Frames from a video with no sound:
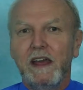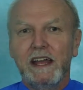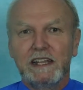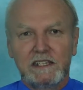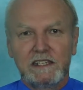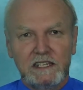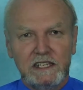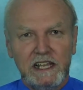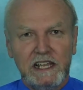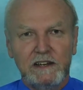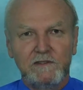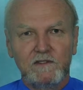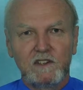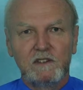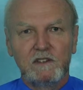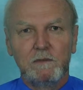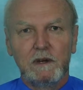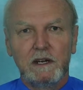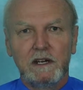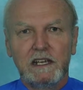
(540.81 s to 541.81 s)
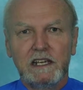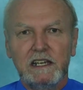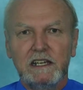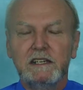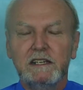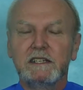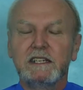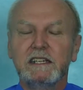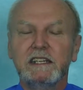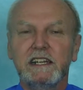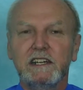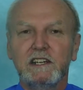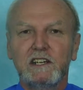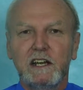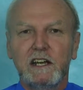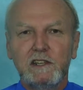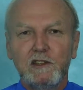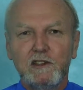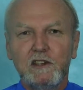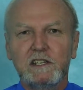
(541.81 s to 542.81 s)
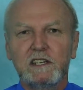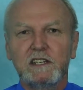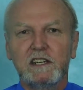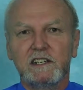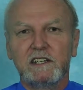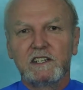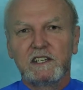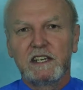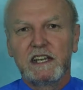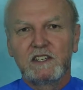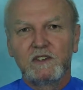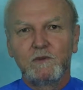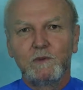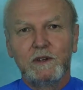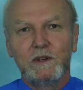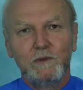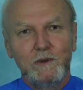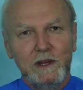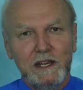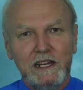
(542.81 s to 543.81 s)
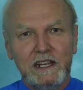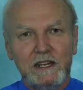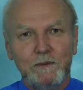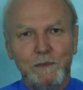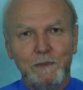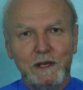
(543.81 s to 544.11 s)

state of Samadhi is. And it touches us as we read it,